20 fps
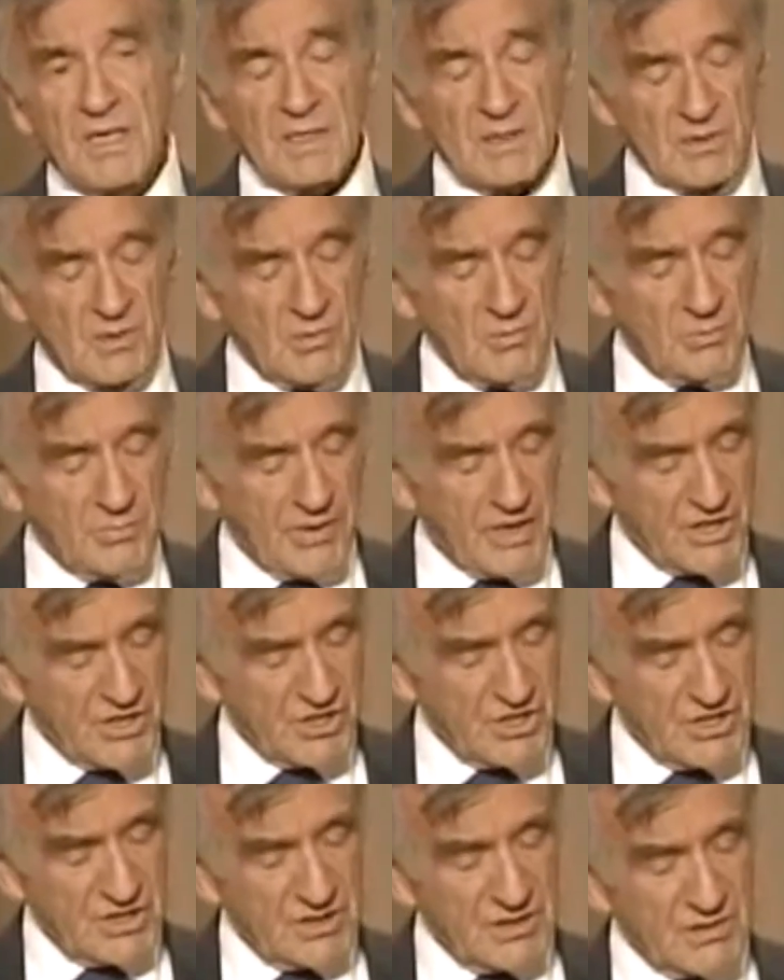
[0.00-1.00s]
and
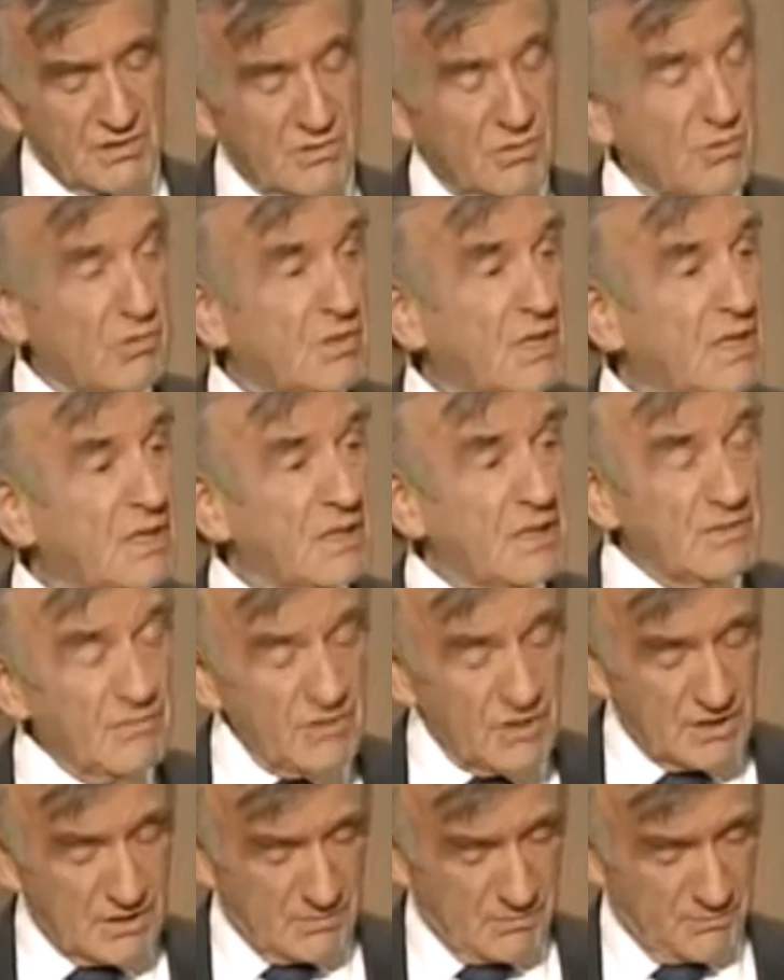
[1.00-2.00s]
compassion, good and
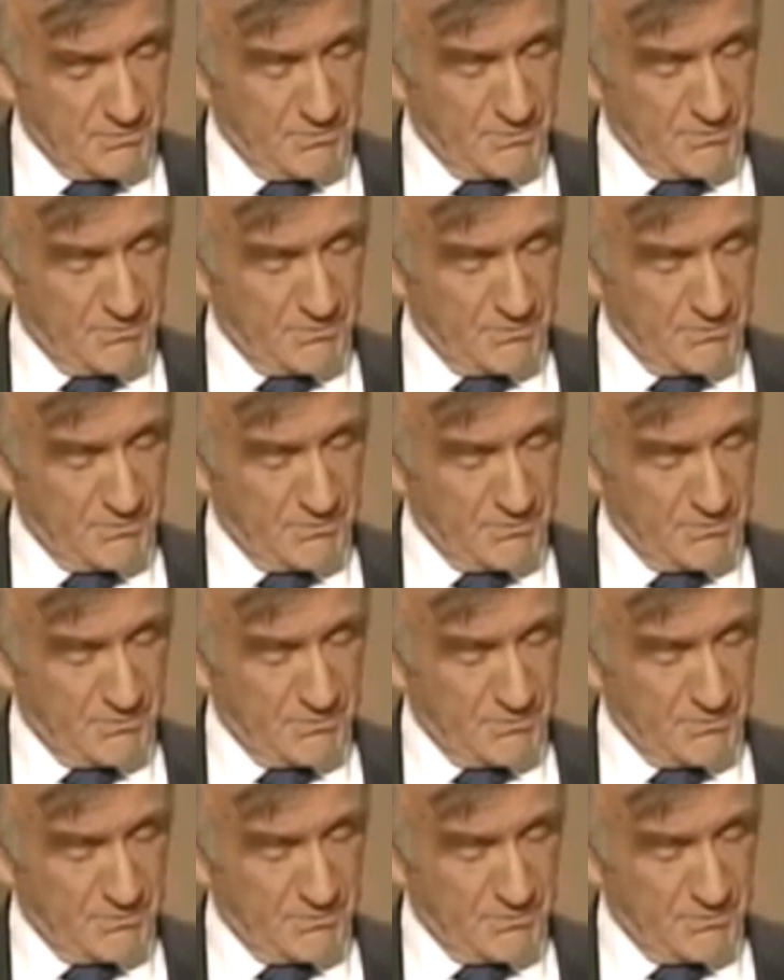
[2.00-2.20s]
evil.